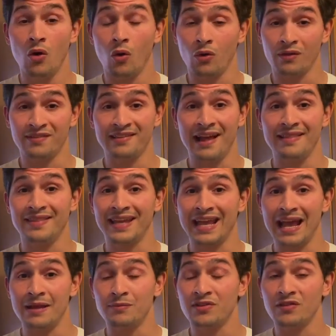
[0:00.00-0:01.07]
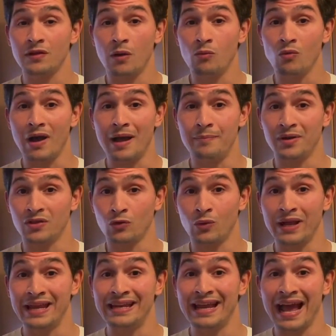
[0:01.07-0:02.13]
or set the game somewhere
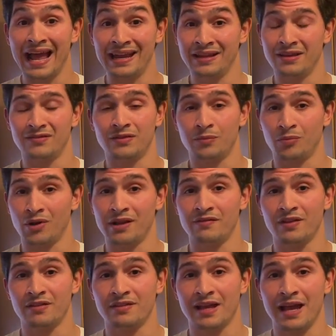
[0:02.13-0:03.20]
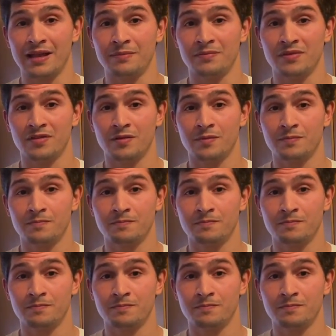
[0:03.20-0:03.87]
between any of the previous games.